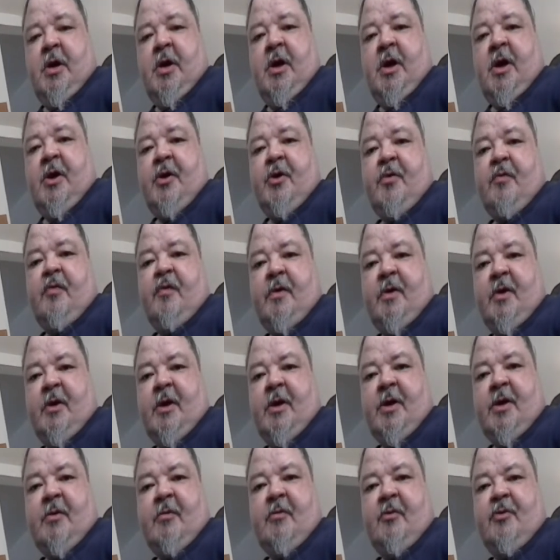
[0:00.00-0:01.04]
I do feel
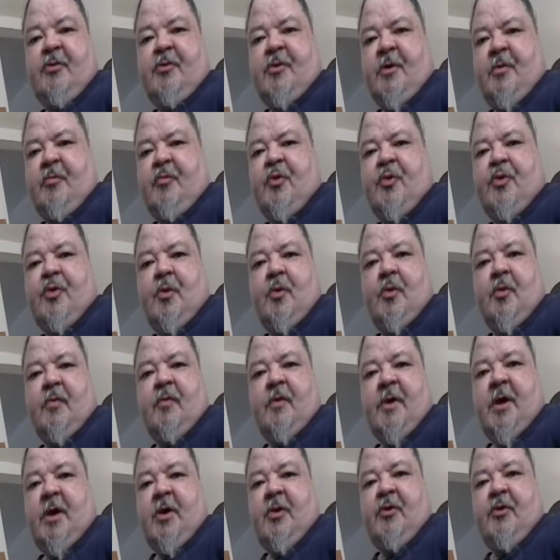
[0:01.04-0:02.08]
like it was some sort of
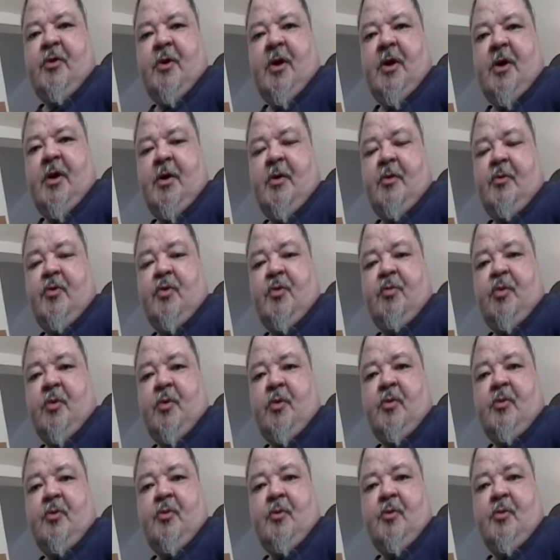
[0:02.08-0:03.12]
outside
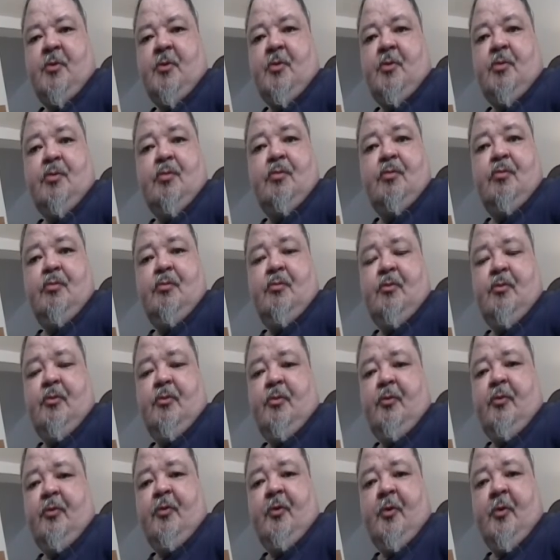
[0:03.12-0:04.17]
spiritual
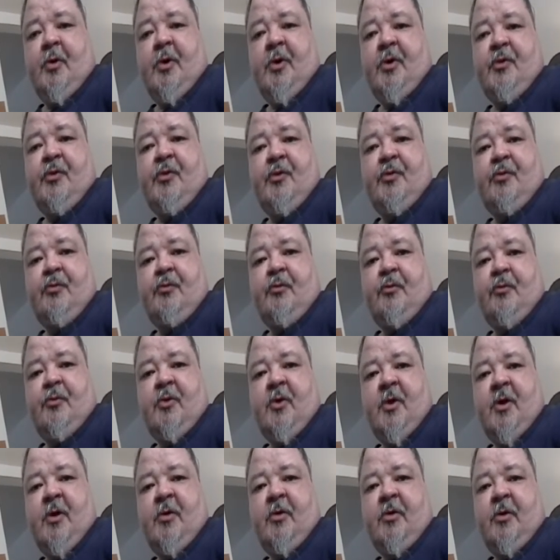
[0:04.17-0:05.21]
voice
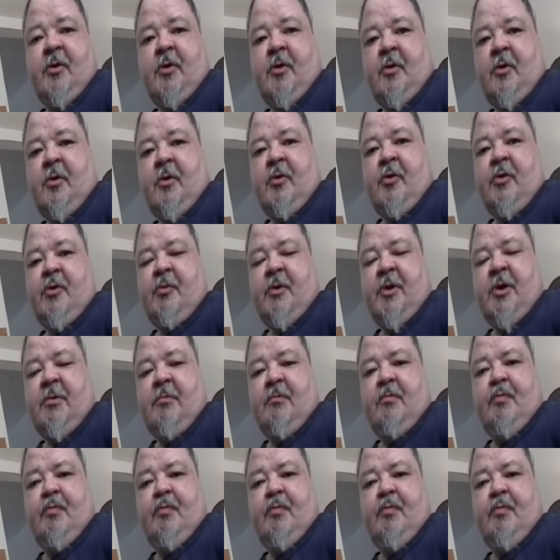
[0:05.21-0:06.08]
trying to encourage me.